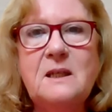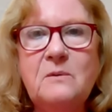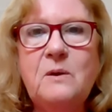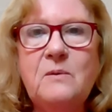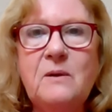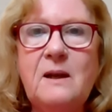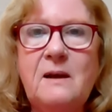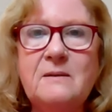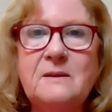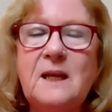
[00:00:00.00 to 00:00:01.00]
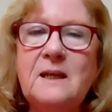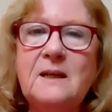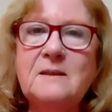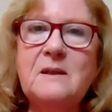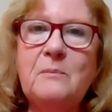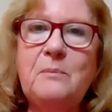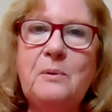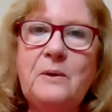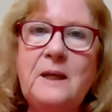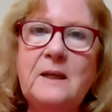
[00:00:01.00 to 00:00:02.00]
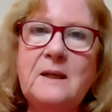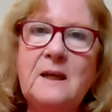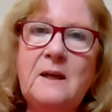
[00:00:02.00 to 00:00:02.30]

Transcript: It won't last. And at some point,